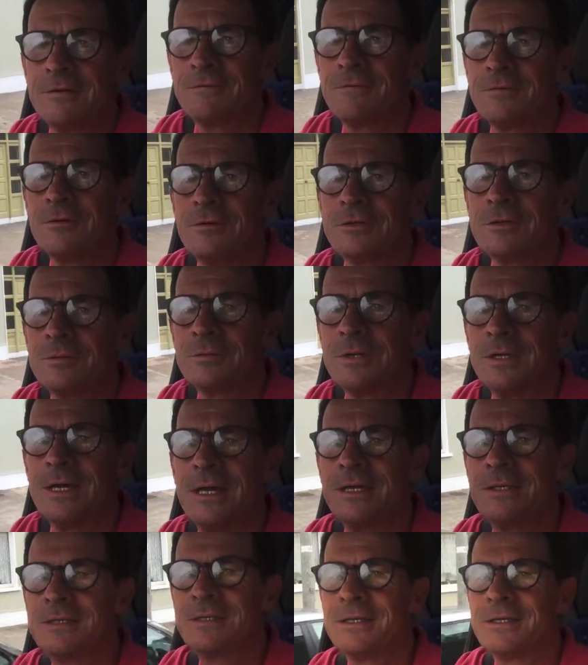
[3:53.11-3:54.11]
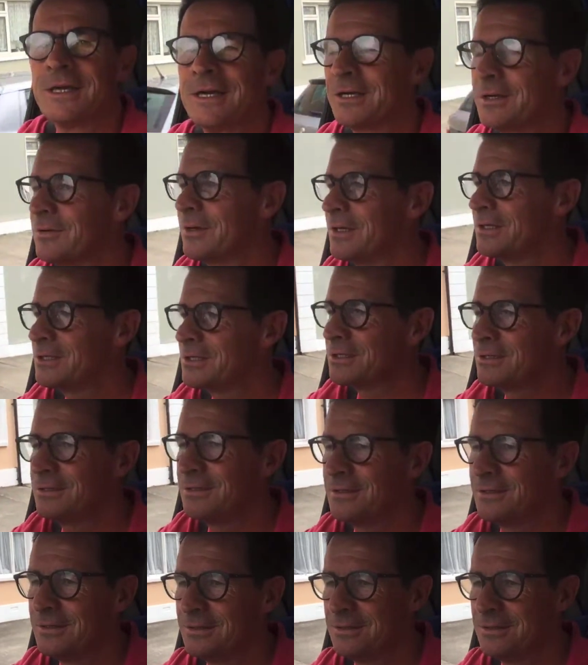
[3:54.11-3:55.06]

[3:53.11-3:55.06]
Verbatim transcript: folks? when will ask you that question.